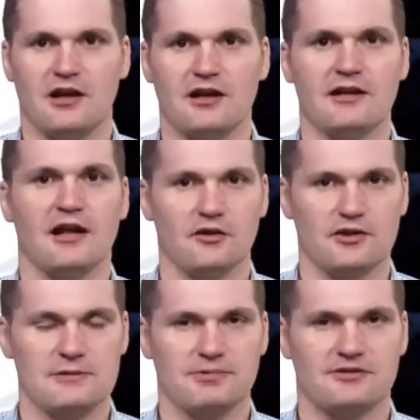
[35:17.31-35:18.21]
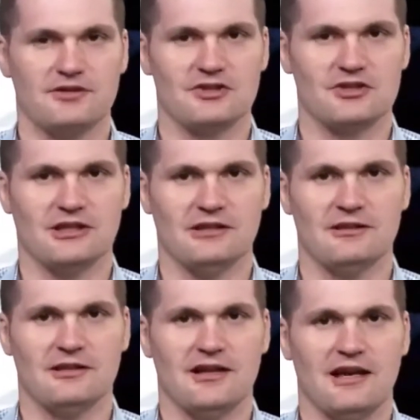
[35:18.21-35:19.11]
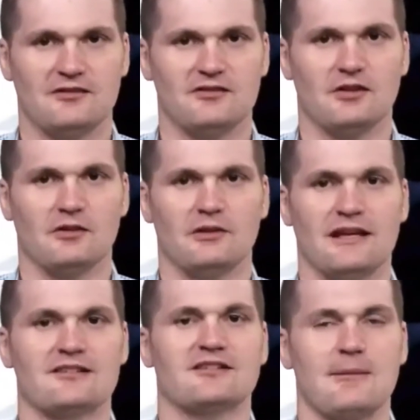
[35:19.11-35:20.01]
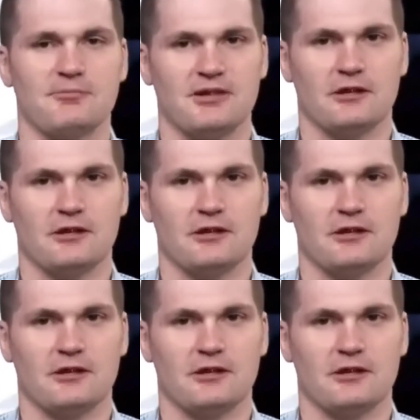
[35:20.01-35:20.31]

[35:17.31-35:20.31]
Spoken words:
unhealthy position and still accept it,